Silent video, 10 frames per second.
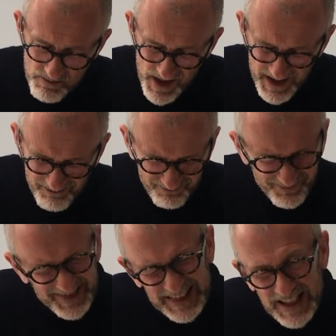
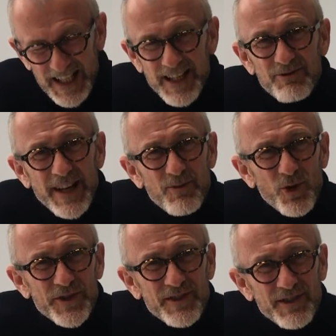But it really
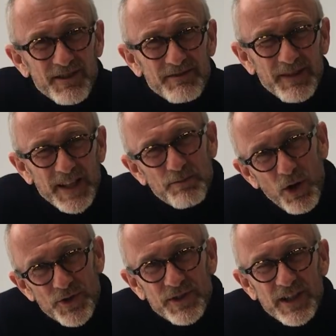wasn't as
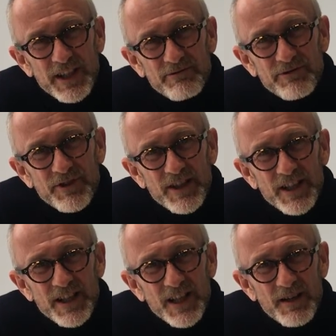positive
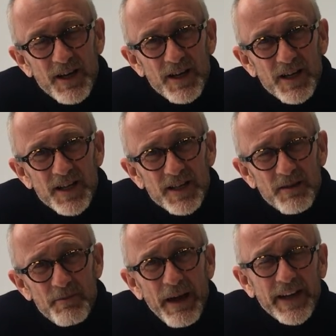
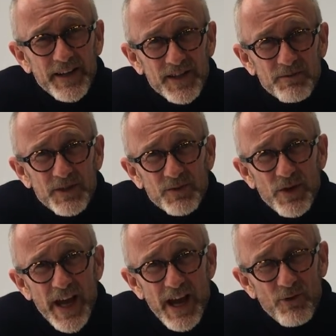a mechanism as
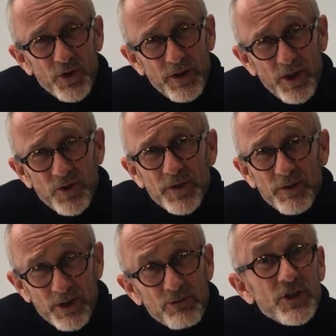we have
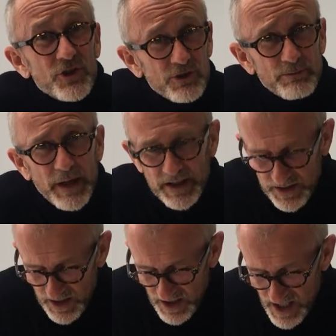on the original
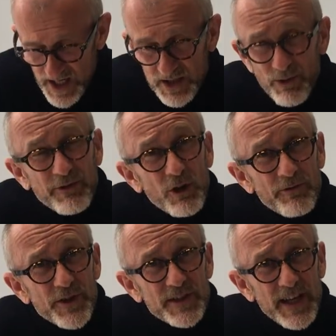Pictar. So we've
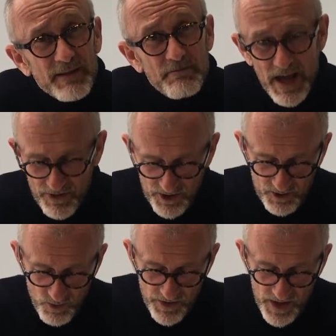gone for the same
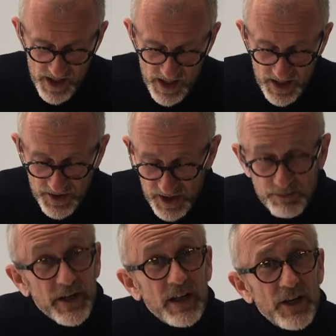method with the
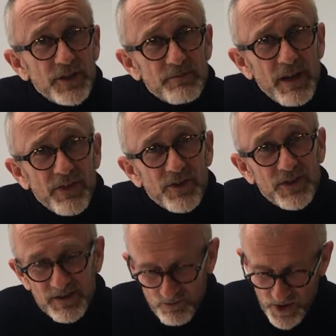spring-loaded
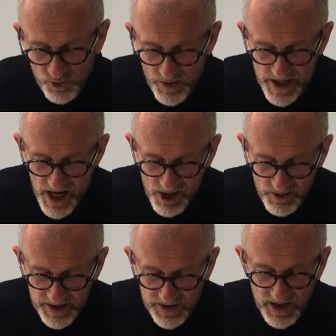method, which we know
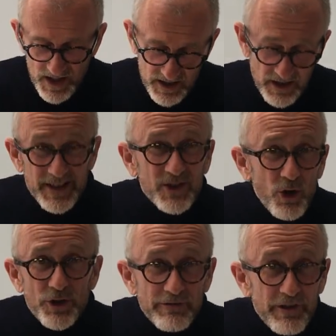is, it's
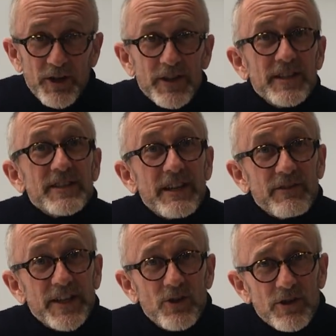got your phone and it's
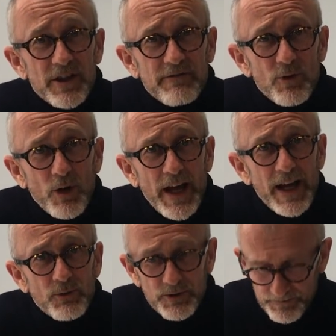definitely not going to fall
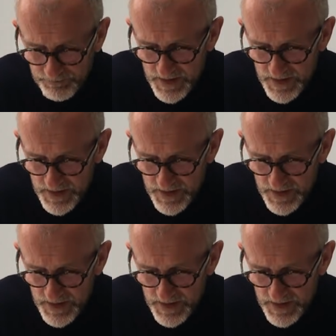out.